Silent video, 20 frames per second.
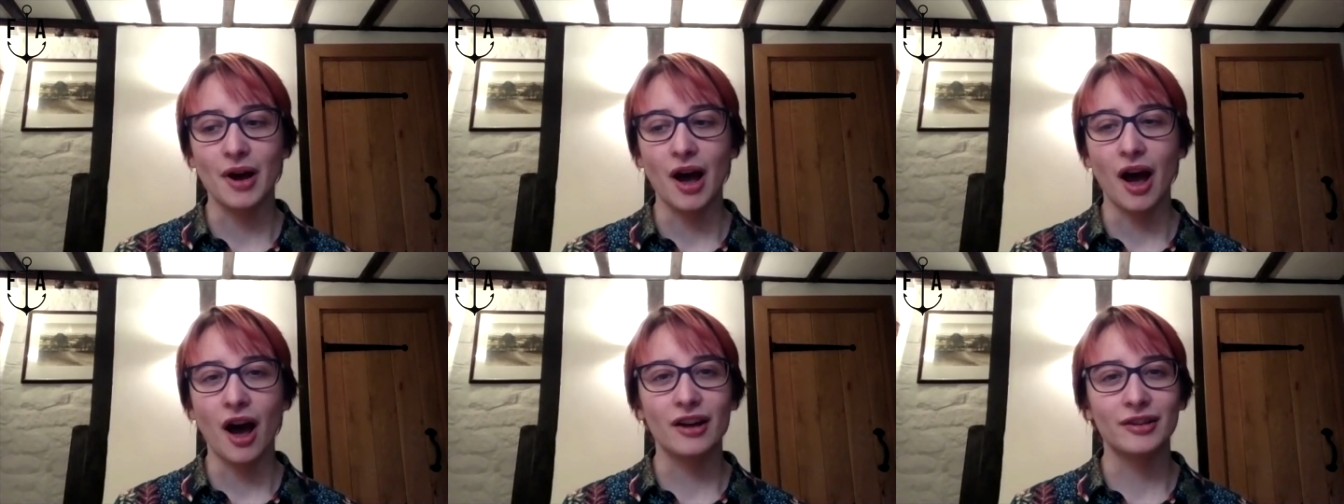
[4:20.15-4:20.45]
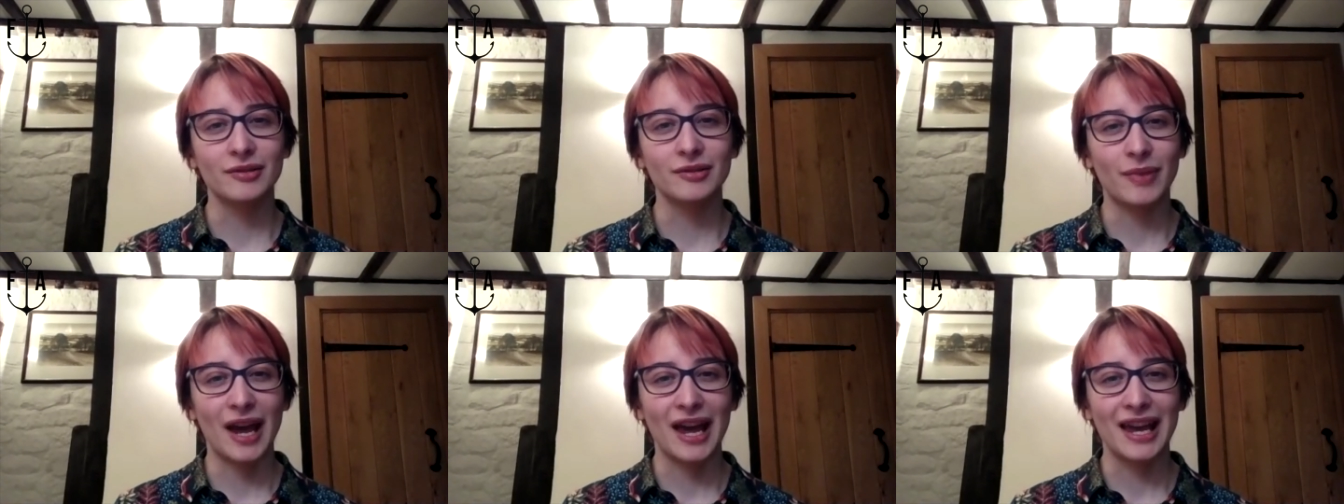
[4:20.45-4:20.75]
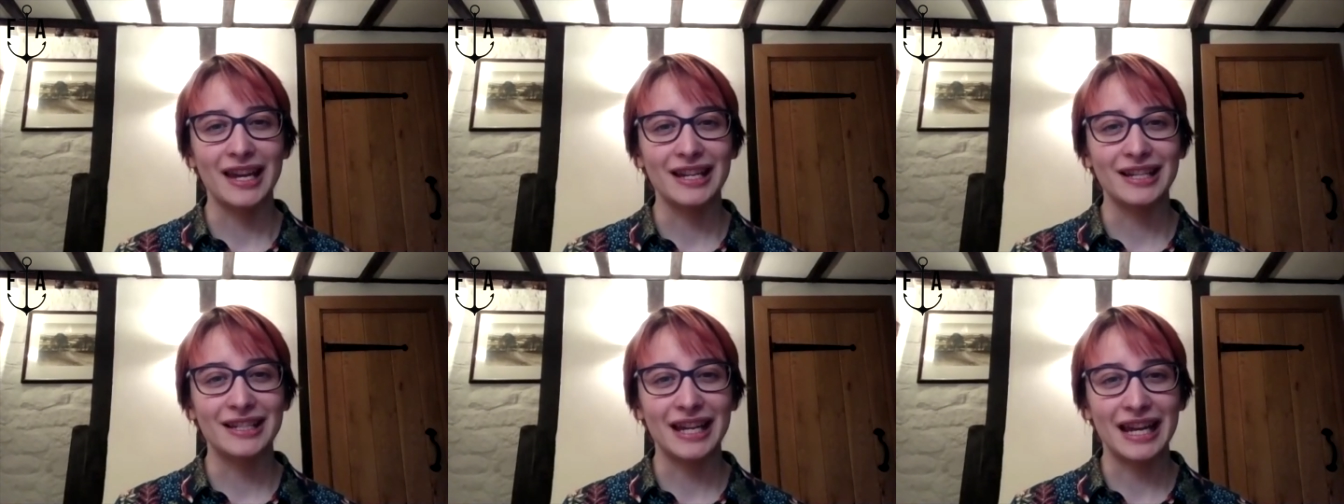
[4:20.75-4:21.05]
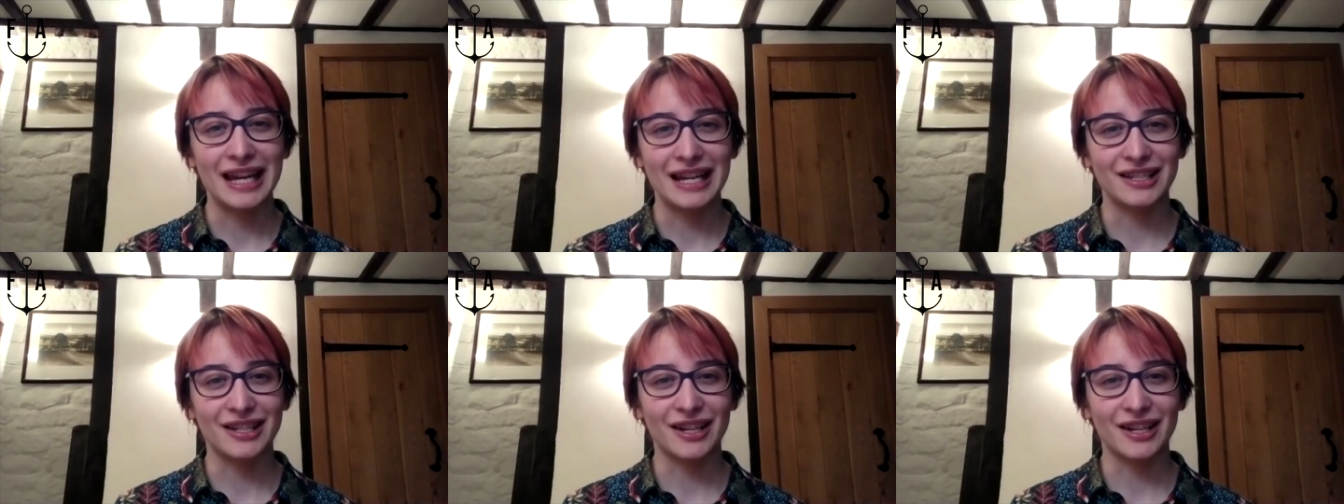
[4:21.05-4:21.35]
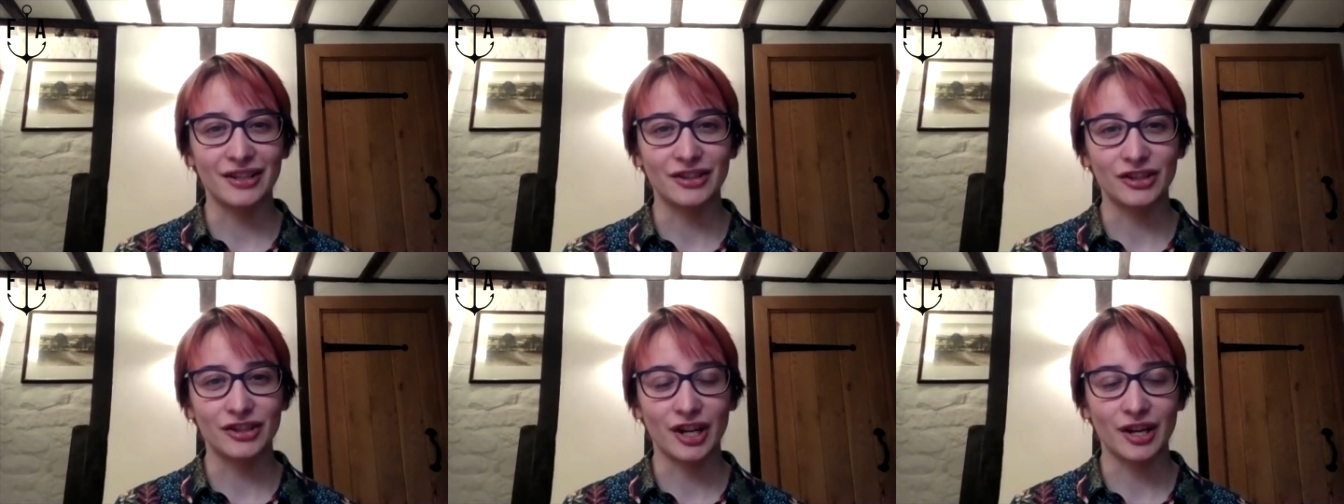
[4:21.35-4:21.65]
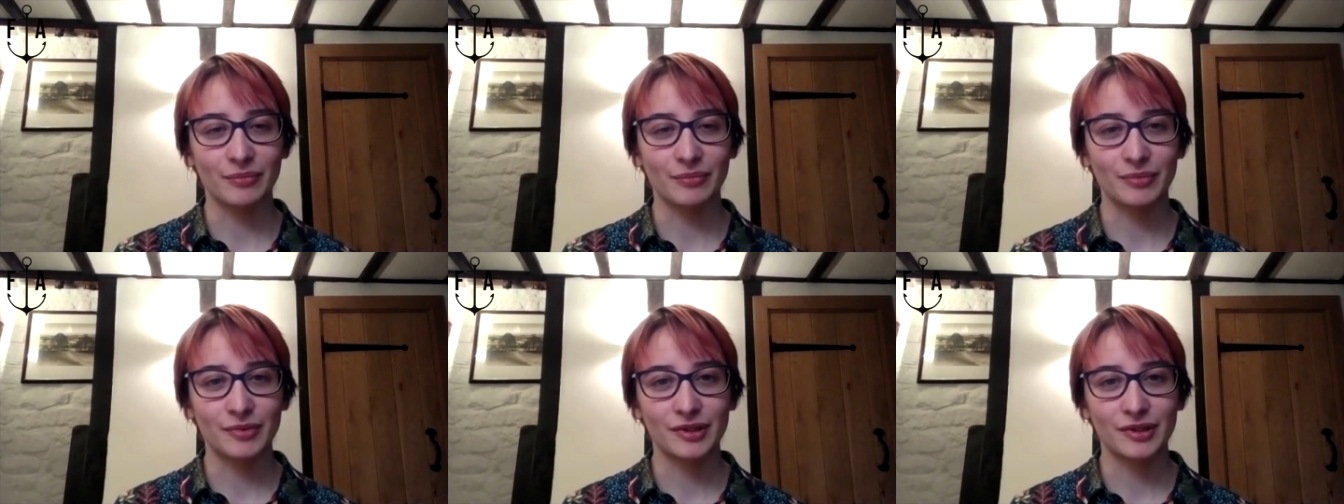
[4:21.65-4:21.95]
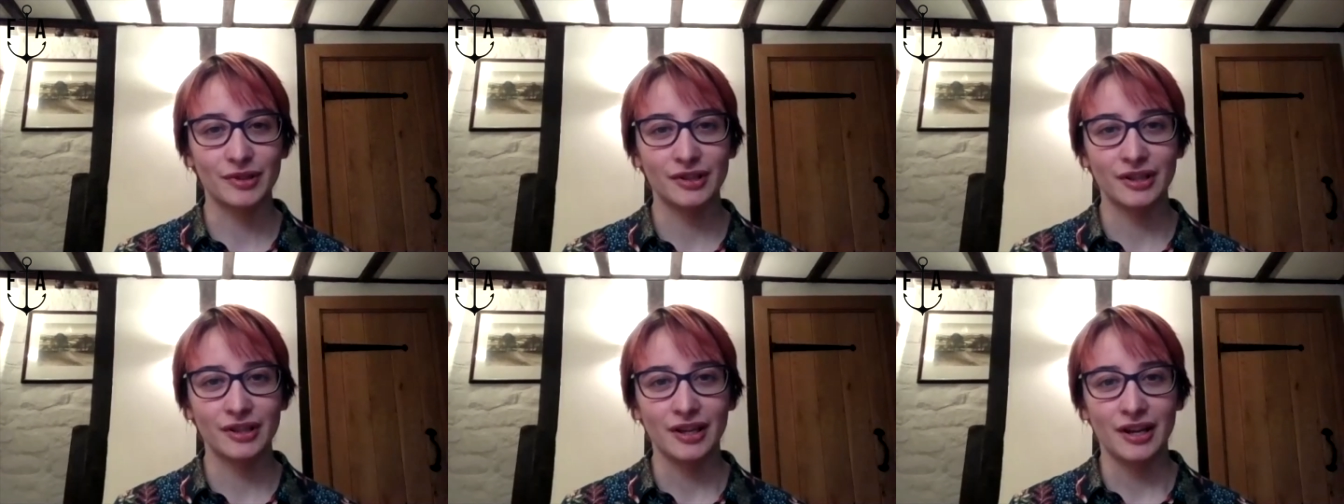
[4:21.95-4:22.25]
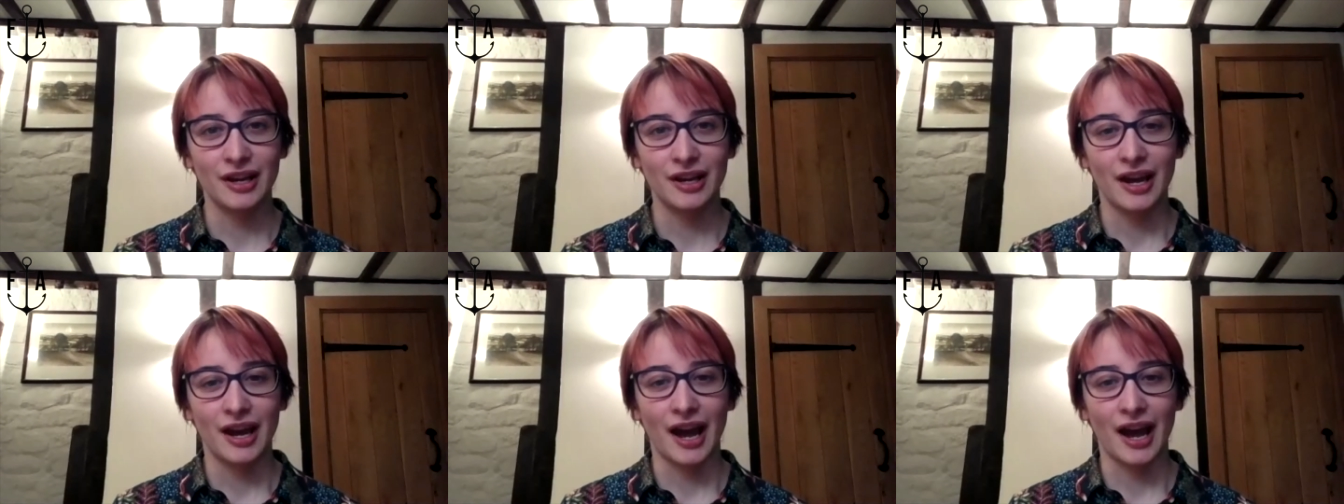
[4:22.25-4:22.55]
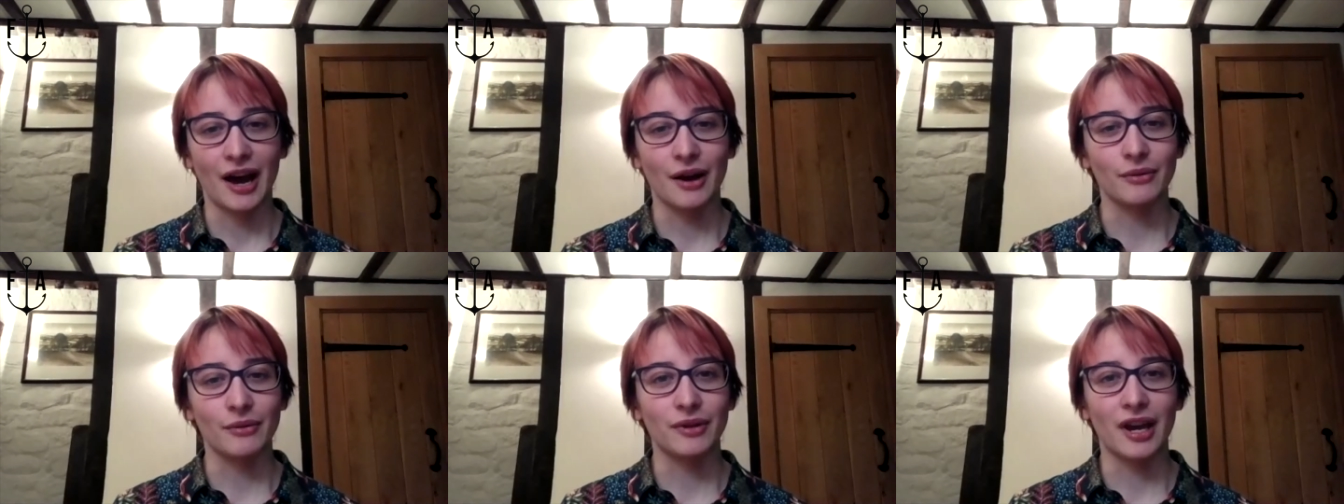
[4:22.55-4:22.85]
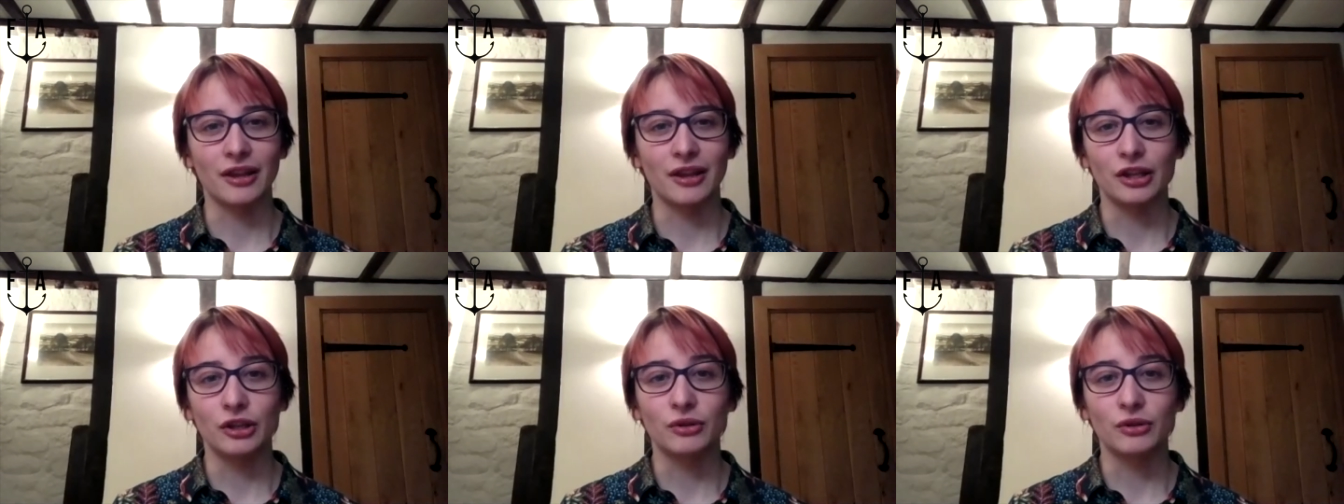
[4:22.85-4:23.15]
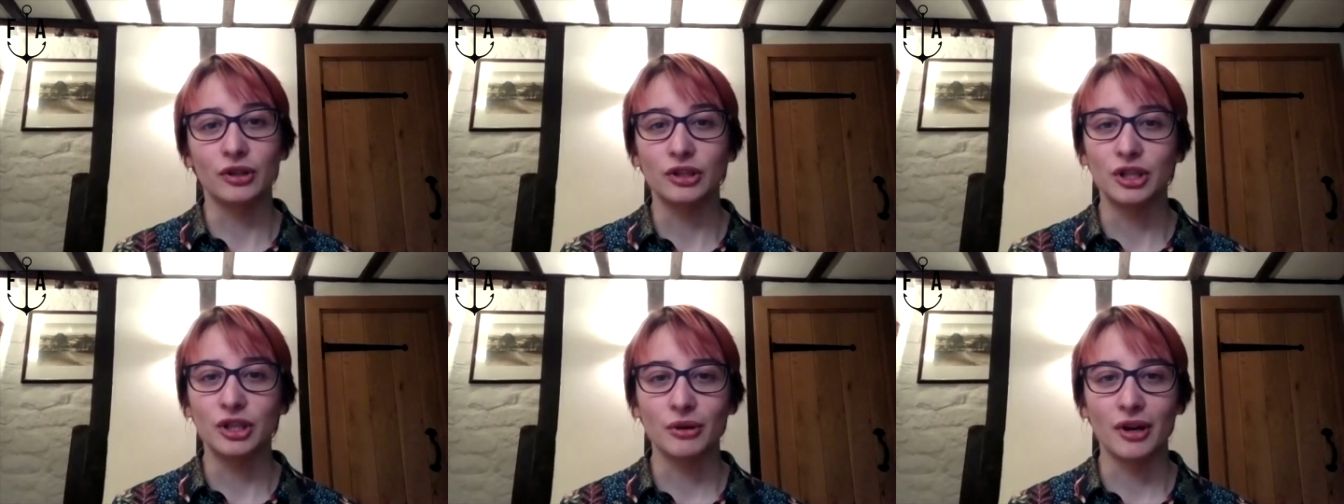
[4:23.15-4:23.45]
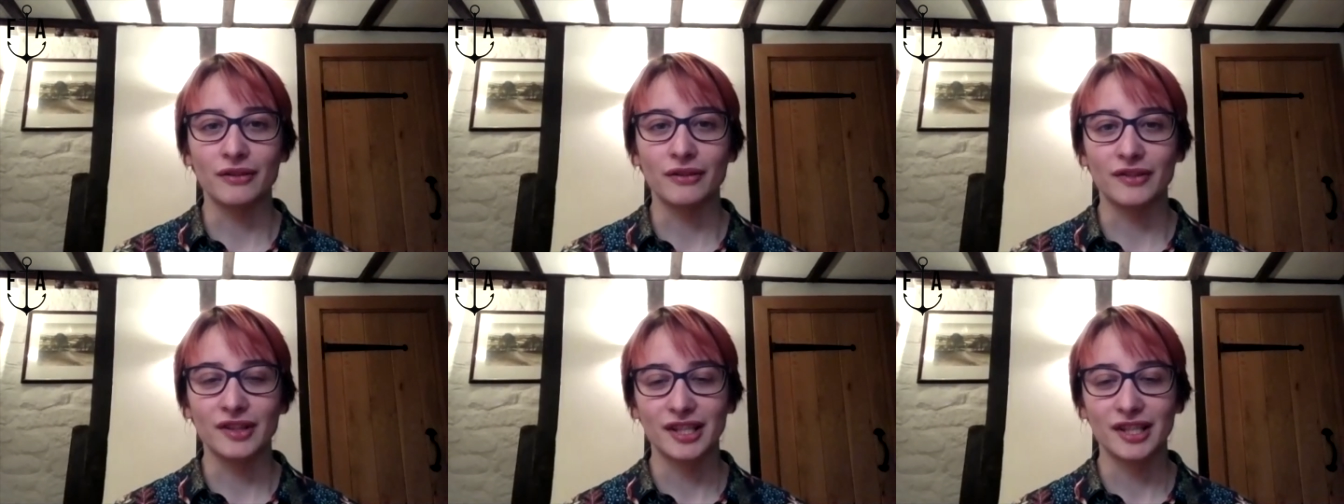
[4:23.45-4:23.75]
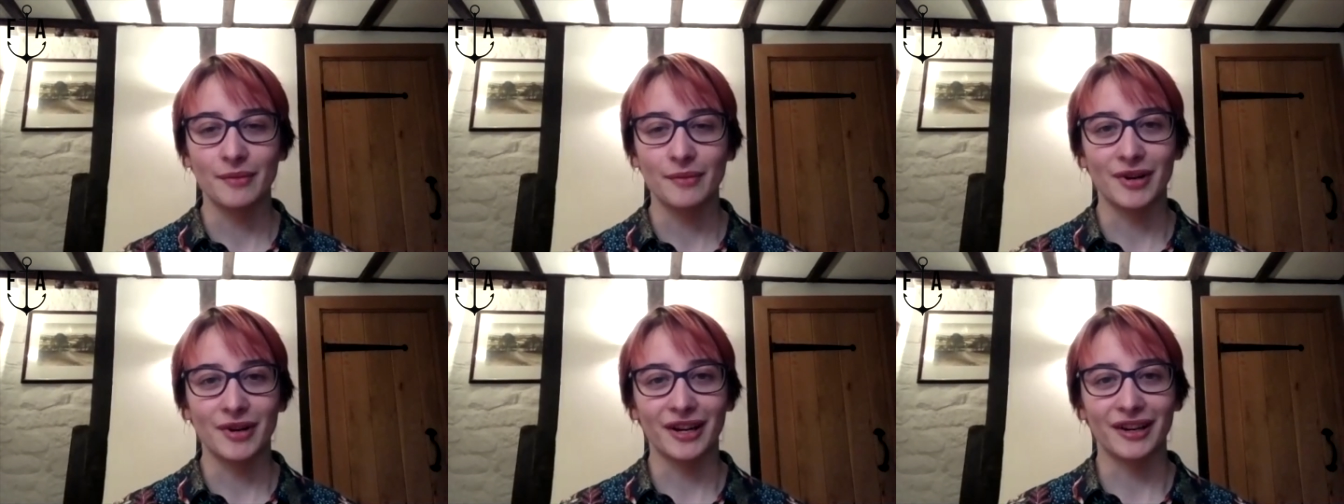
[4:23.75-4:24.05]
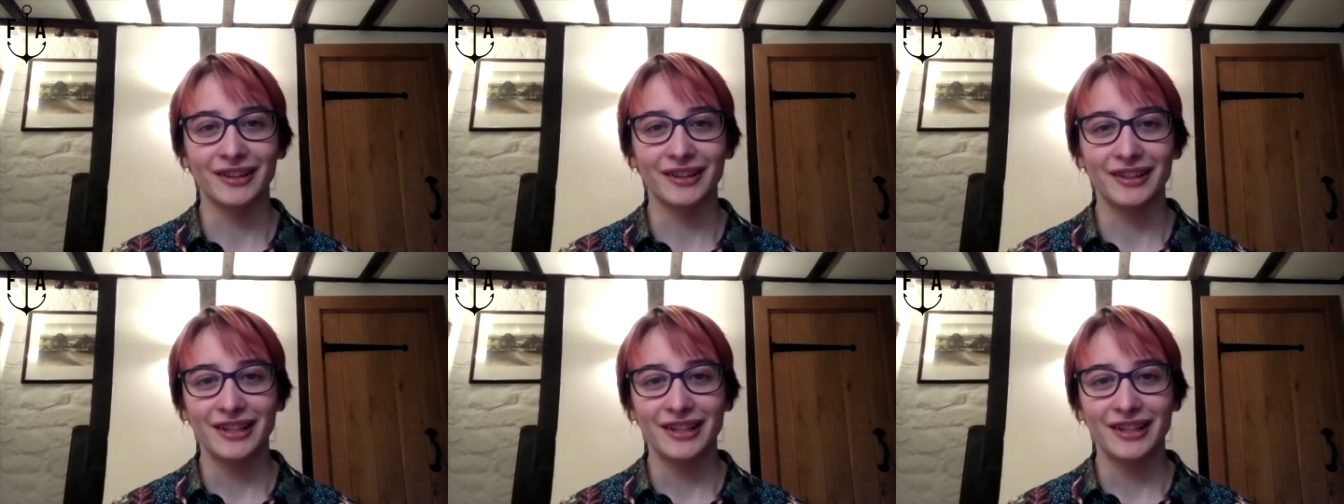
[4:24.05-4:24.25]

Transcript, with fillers: unpaid internships out there that you can do over summer.